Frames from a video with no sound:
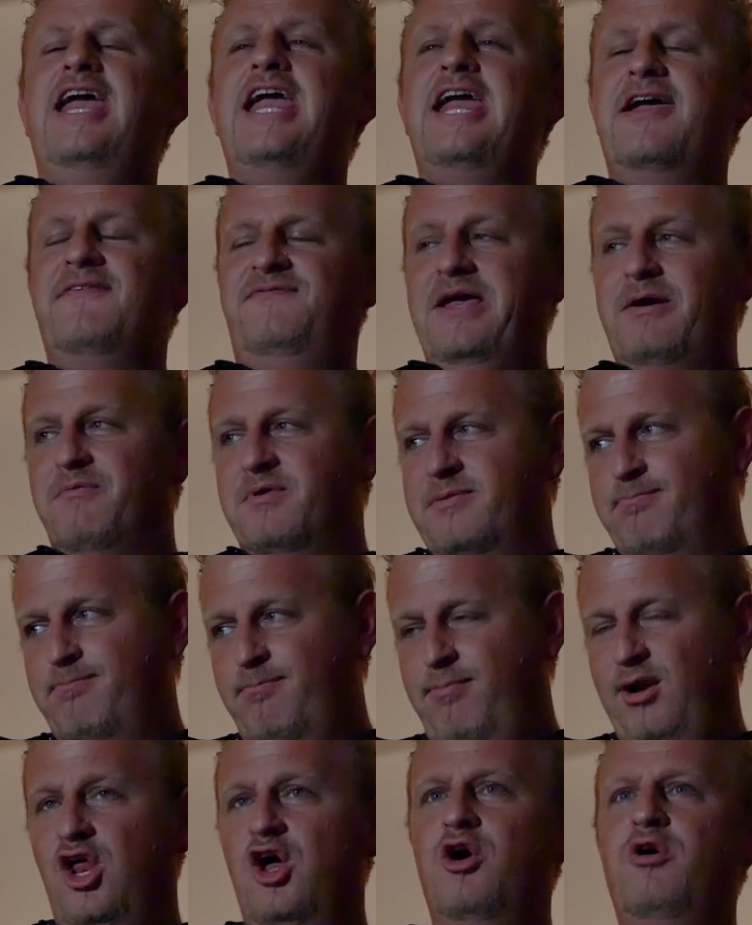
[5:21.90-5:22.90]
if they
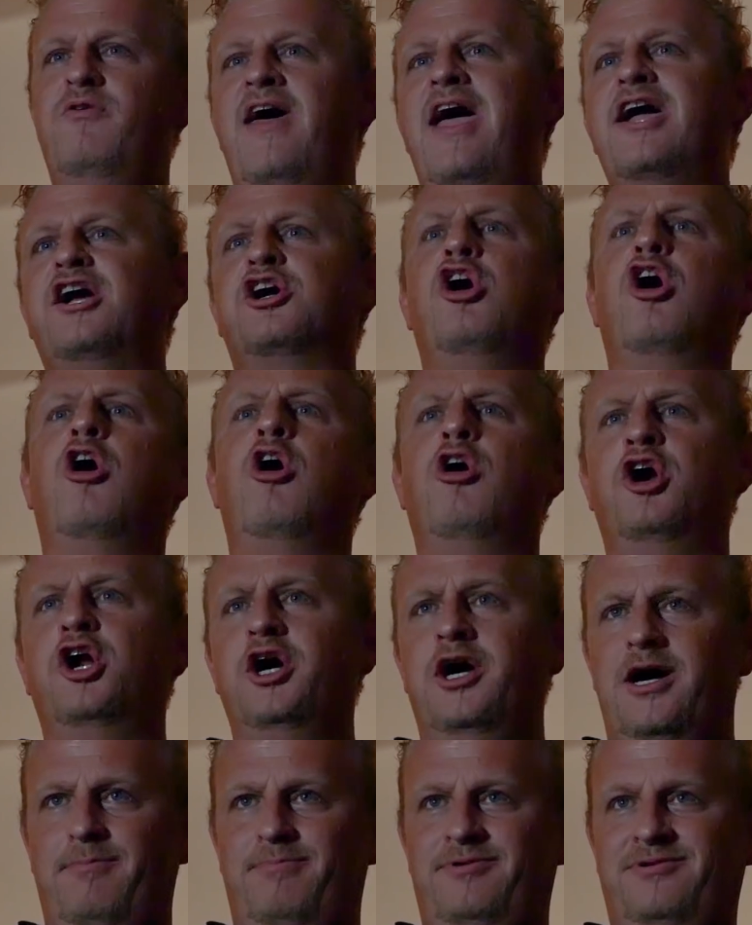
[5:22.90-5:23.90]
would blow that car
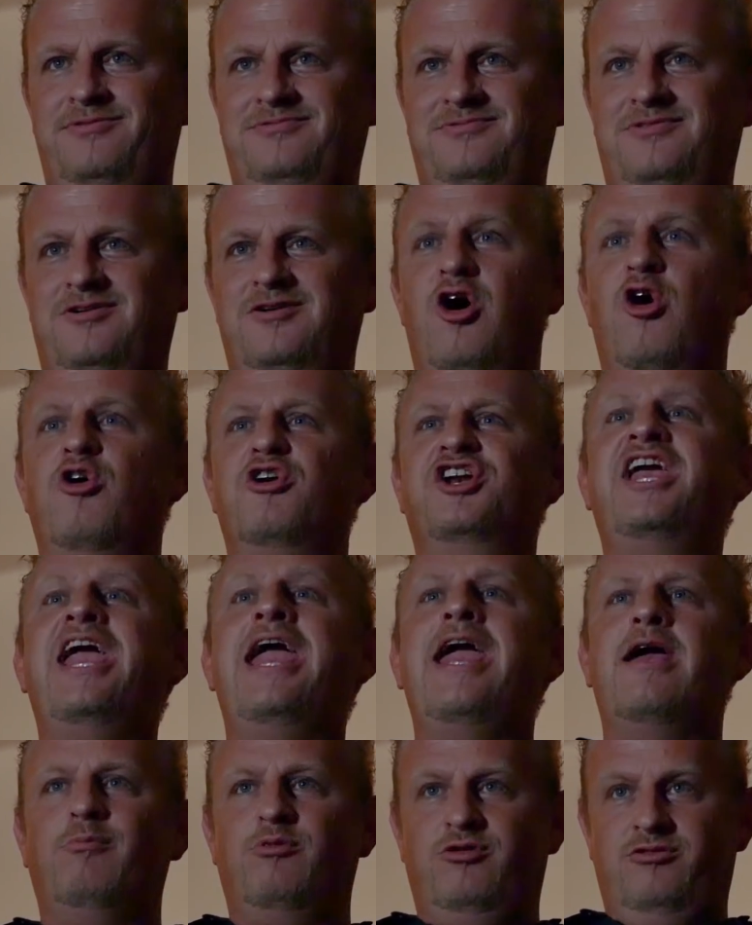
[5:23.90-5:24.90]
up on
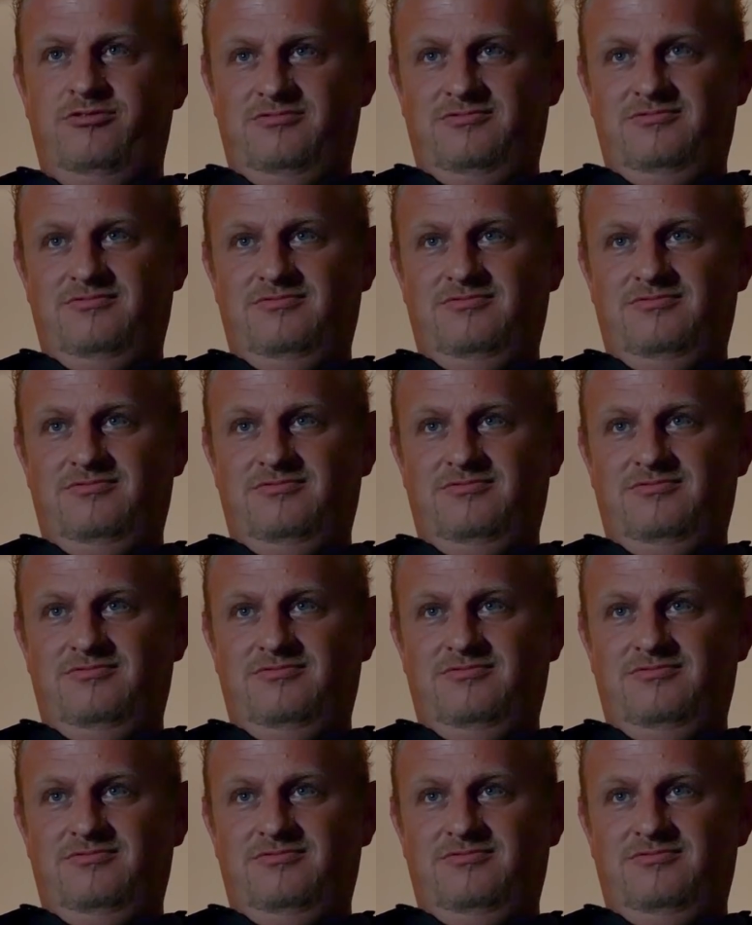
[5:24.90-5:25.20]
camera,